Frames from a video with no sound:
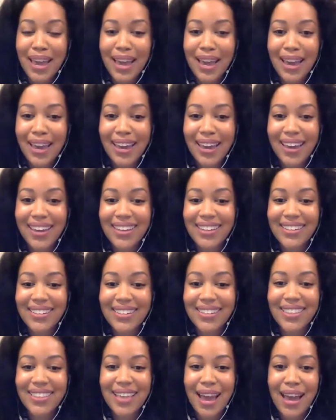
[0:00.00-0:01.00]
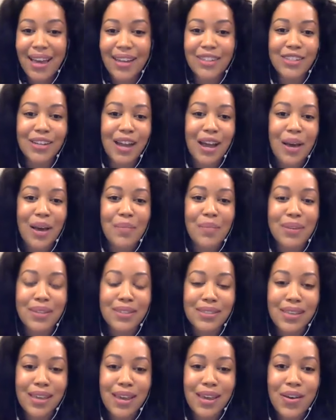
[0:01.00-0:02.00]
And that job
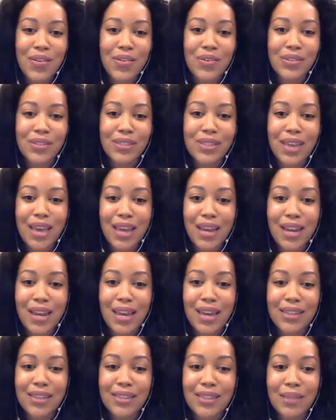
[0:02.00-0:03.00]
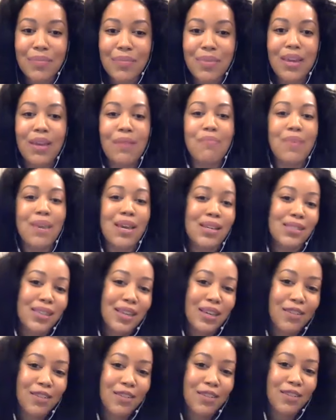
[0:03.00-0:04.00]
entails getting something
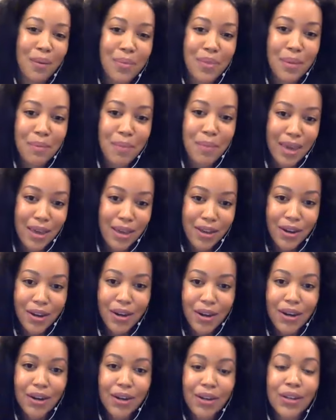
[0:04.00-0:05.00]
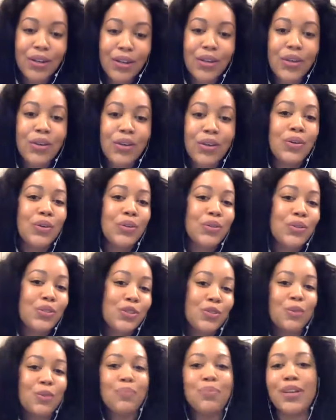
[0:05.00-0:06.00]
amazing from the maker
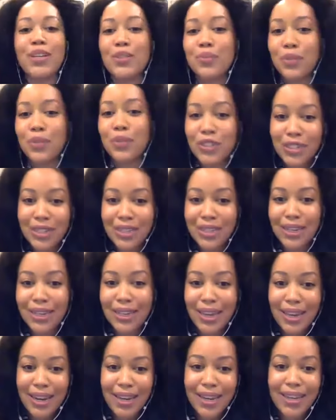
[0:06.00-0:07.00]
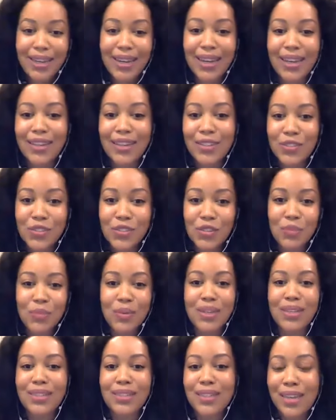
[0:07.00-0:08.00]
to a place where she can get it and consume
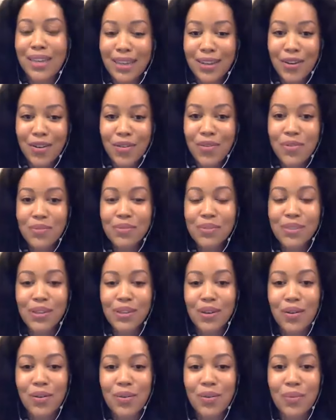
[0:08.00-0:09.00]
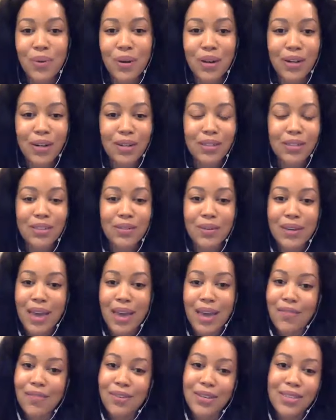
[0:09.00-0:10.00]
it and take it home. So we're doing
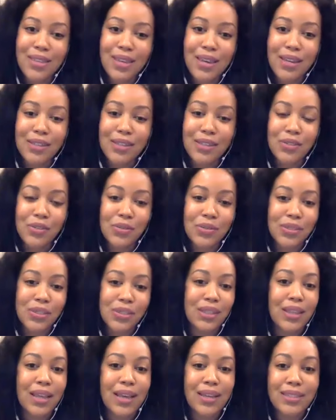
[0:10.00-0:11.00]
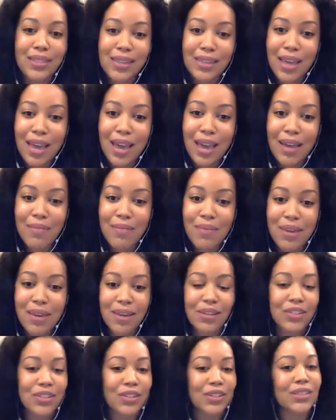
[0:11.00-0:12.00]
everything to selecting that,
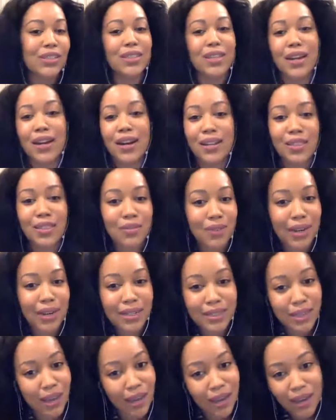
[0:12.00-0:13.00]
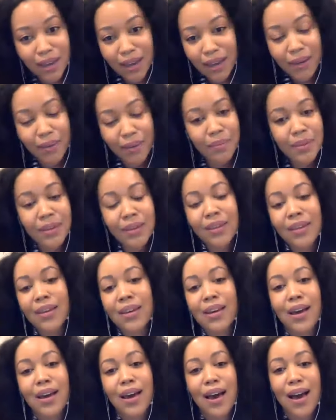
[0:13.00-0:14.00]
making sure it's there at the right time,
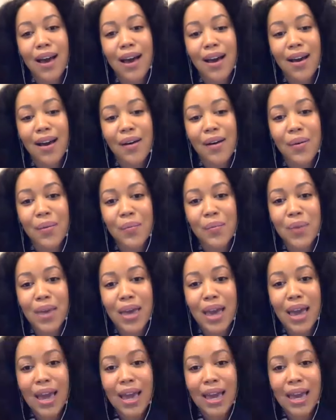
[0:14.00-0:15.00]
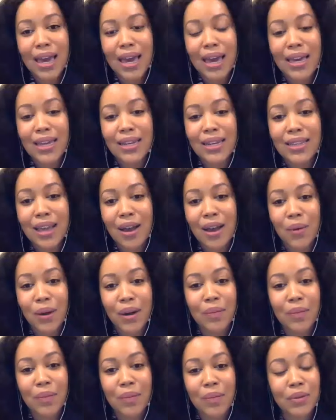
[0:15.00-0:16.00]
and that
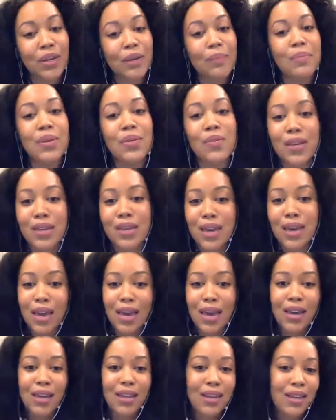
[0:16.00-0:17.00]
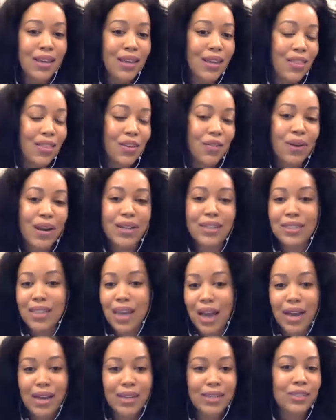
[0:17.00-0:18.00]
we're able to communicate the right
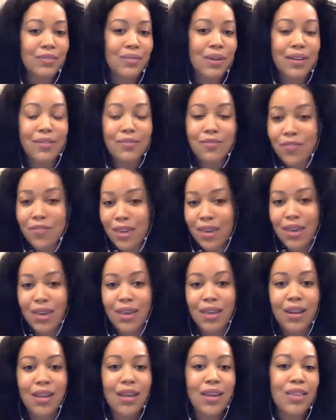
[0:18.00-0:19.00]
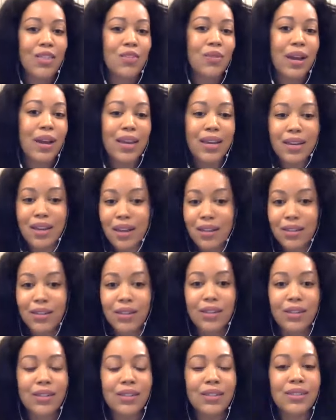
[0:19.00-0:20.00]
size, the right fit, the right
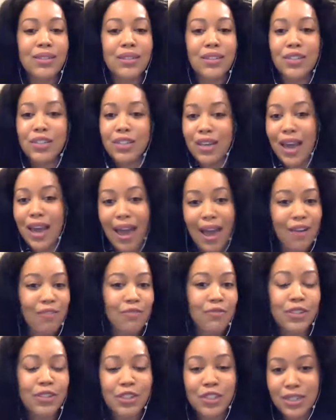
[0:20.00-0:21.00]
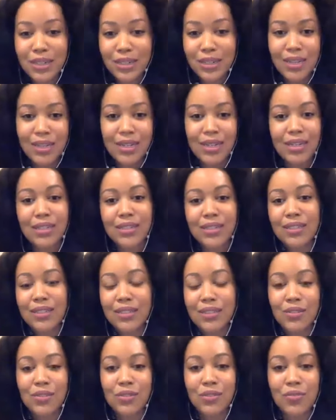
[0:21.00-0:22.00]
colors. Does she have what she needs
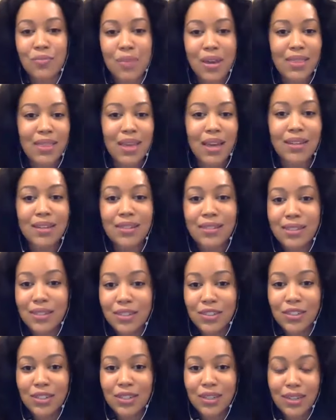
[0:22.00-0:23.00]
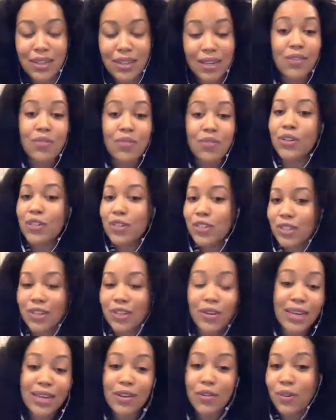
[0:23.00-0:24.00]
to make that decision? He or
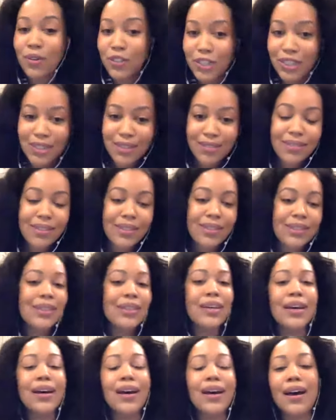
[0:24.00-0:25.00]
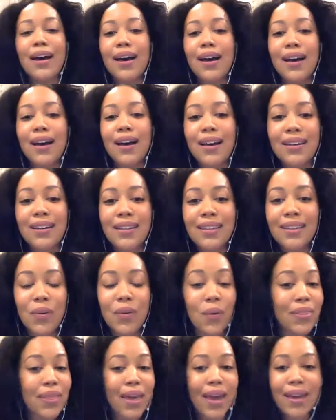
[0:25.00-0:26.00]
she,
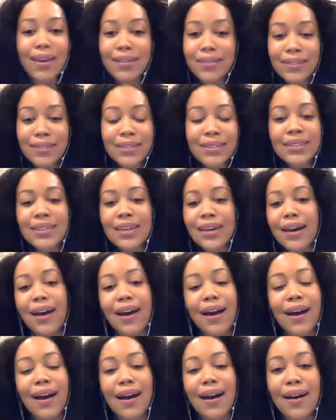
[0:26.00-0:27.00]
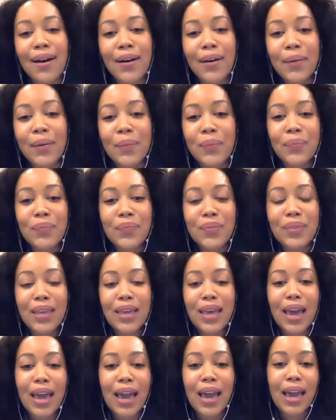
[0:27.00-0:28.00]
or they,
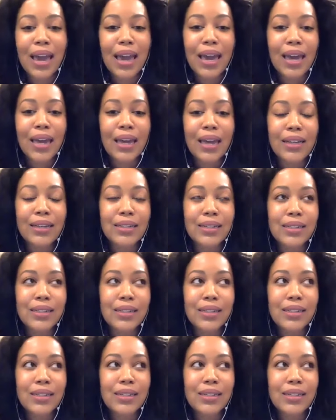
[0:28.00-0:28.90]
and